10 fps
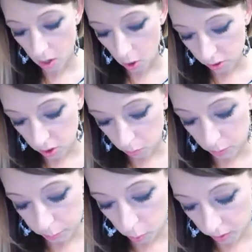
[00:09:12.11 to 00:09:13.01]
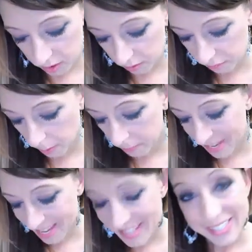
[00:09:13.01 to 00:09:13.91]
Also, reports from
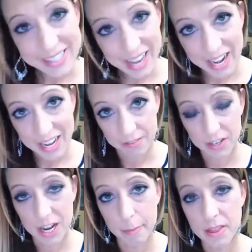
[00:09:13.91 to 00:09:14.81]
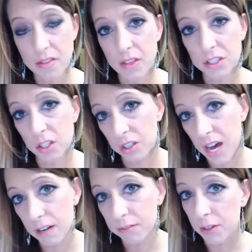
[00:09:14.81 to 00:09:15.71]
the inside have come in that there's a
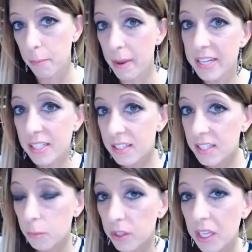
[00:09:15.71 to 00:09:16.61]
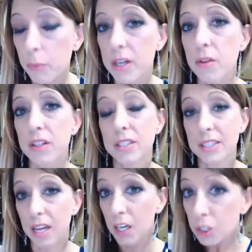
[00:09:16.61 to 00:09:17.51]
lot of Freemasons. Similarly, we know there
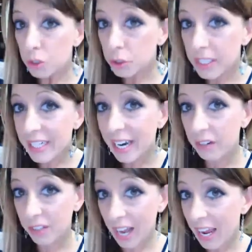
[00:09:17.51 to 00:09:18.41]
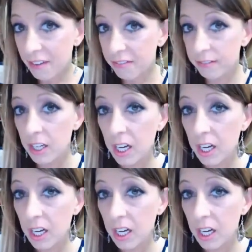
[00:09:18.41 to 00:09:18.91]
is a Tree of Life,